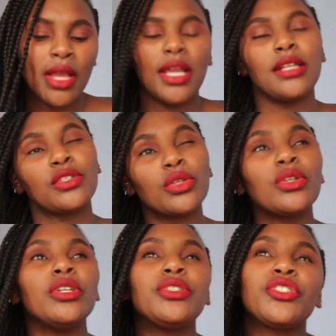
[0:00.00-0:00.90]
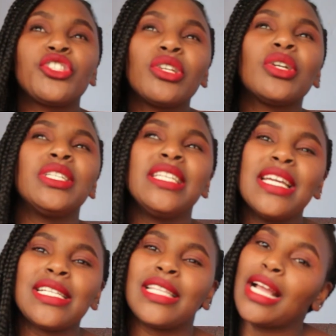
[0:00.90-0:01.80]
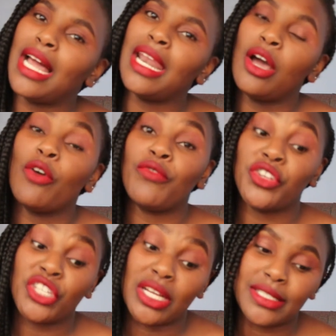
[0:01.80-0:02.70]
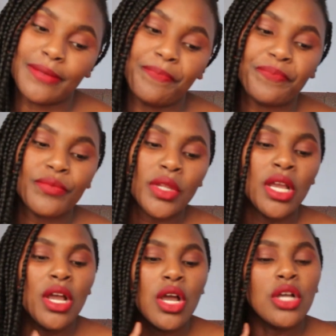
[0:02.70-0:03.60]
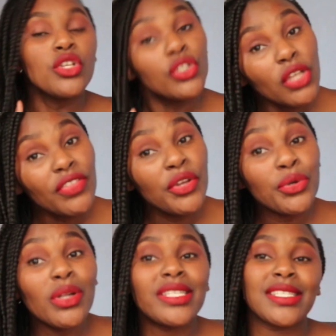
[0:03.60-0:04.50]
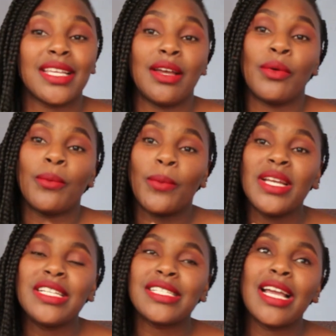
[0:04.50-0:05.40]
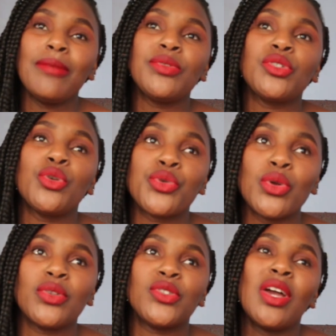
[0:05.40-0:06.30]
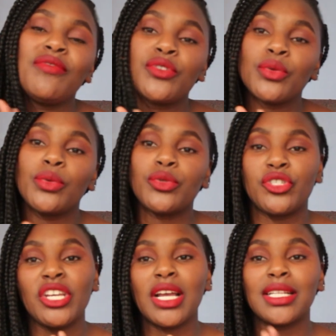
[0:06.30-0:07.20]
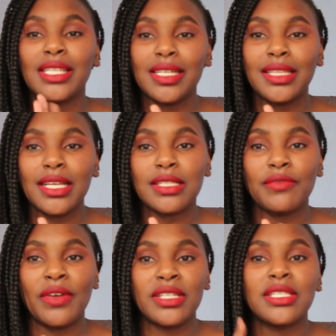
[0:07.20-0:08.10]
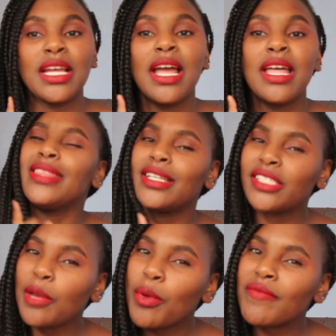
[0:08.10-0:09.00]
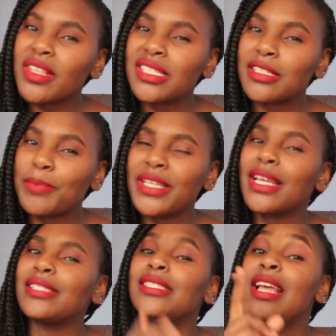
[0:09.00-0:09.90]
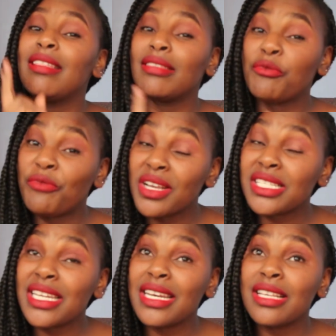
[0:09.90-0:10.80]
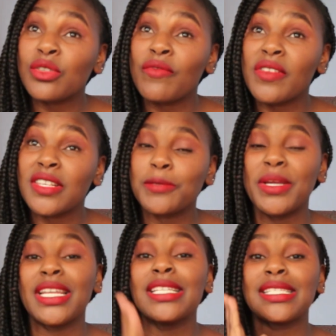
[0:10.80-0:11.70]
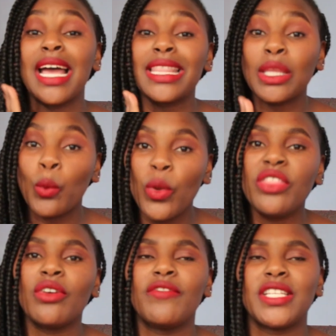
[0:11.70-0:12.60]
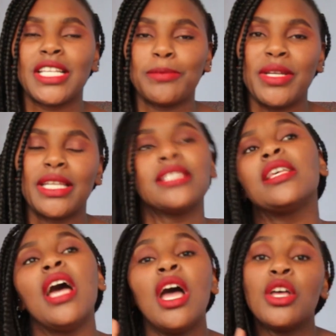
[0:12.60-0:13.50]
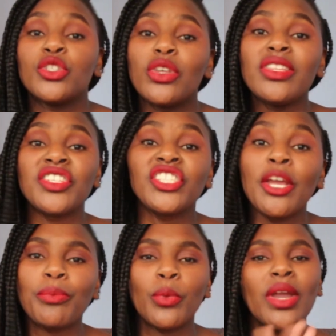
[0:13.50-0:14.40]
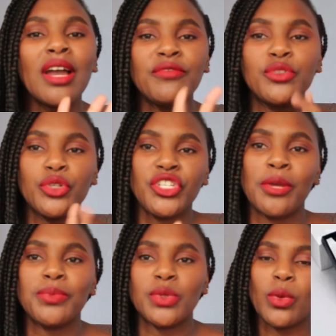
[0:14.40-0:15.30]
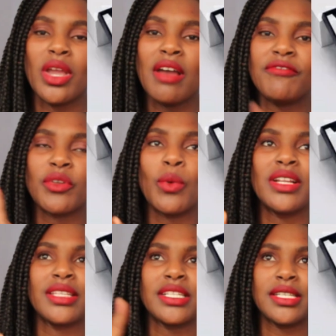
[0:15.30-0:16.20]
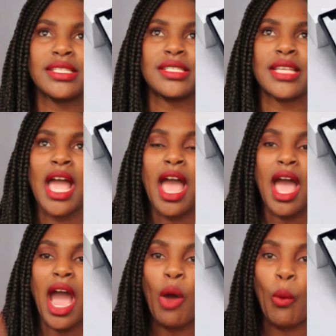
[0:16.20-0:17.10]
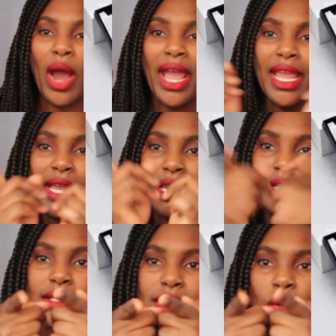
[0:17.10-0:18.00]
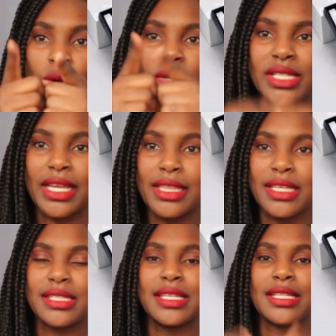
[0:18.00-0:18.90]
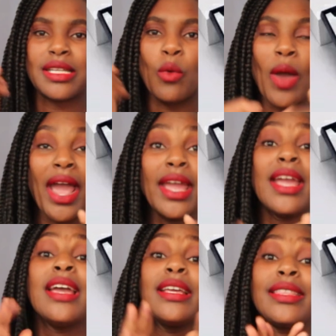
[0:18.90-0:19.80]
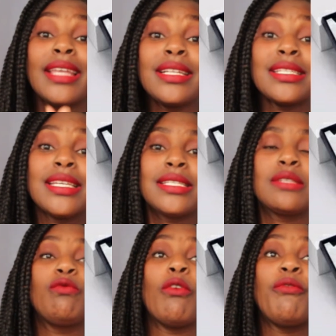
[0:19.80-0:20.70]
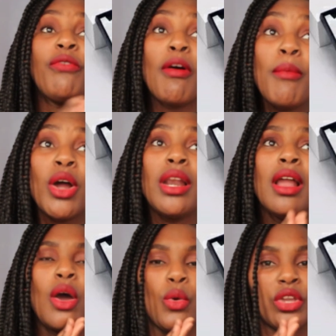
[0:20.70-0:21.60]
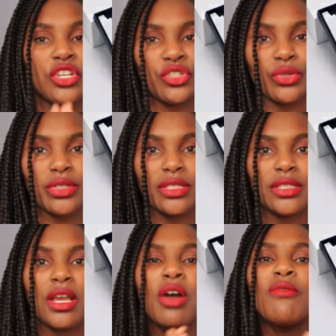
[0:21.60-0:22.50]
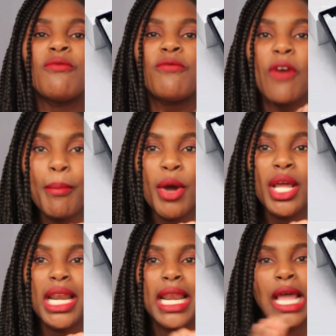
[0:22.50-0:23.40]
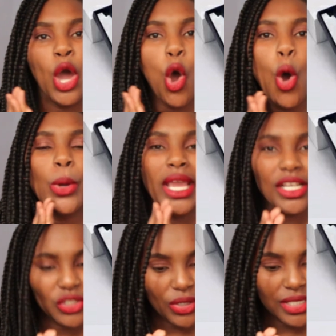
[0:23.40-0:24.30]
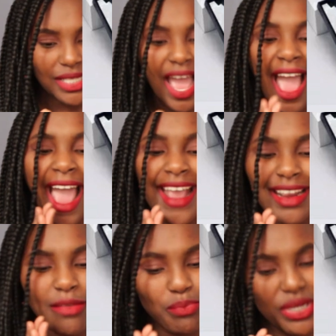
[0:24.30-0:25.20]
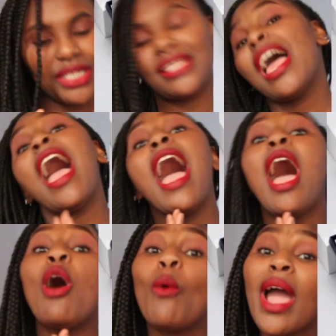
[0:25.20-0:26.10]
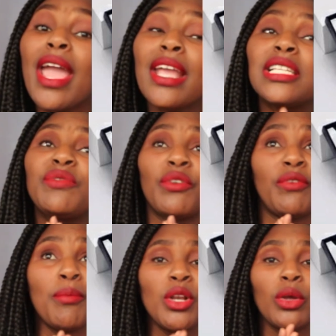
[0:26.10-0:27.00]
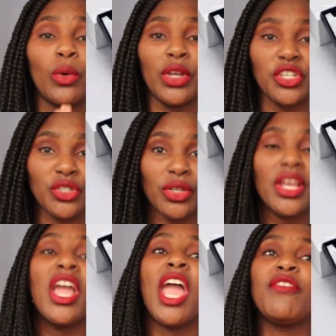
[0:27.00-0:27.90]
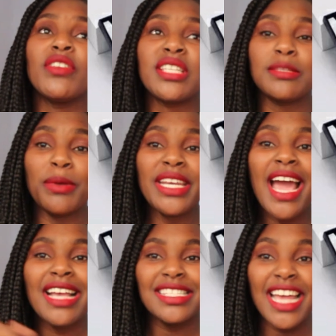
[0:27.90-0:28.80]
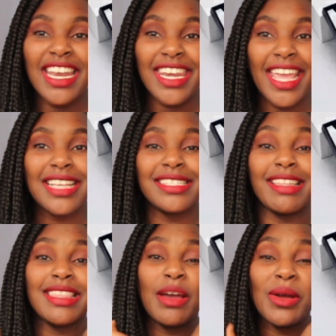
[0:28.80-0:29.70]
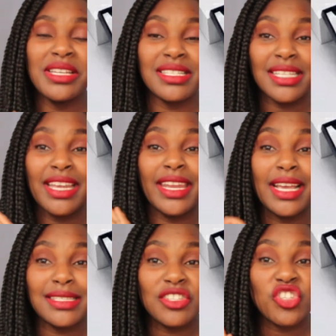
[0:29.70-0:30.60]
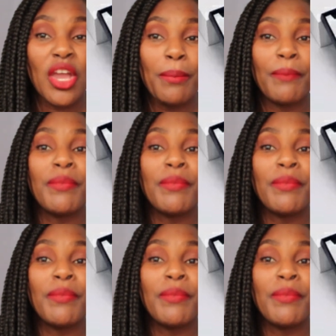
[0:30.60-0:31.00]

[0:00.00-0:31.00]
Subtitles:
It should coordinate the color of your shirt. So the rules, when it comes to rules, you have to check 3 things first: the shape of the suspenders, the fasteners of the suspenders, and the width of the suspenders. So the shape, we have 2 shapes. have the one that is a Y. It's always like this. It's a Y. That is for formal occasions. Formal occasions. I repeat, a Y is for formal occasion. If your suspender has an X, the other one is an X shape.